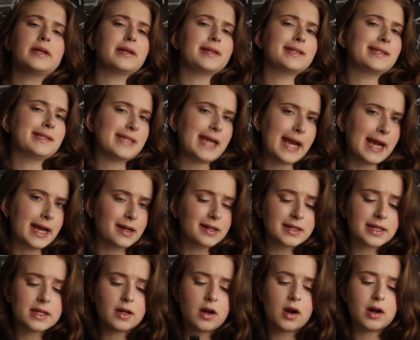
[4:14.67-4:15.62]
good to tan
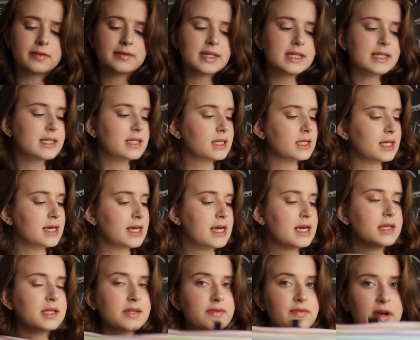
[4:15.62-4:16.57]
in,
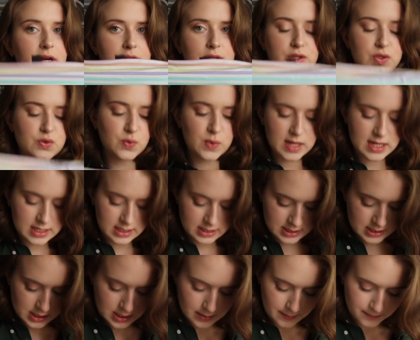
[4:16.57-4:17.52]
obviously. It's very sweet.